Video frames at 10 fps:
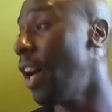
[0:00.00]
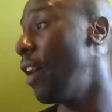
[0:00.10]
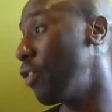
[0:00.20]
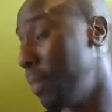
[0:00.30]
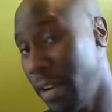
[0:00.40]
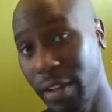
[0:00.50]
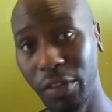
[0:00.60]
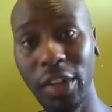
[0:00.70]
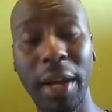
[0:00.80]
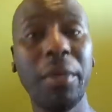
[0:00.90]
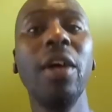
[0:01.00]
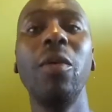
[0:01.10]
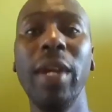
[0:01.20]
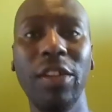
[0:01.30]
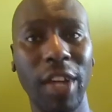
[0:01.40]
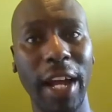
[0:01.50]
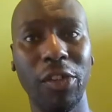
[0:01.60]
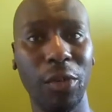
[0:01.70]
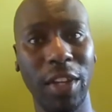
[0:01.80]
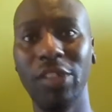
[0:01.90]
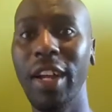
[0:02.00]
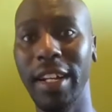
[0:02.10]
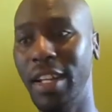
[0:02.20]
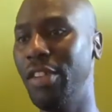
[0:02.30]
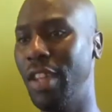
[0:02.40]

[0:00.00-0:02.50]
Over a period of time we attach all these ideas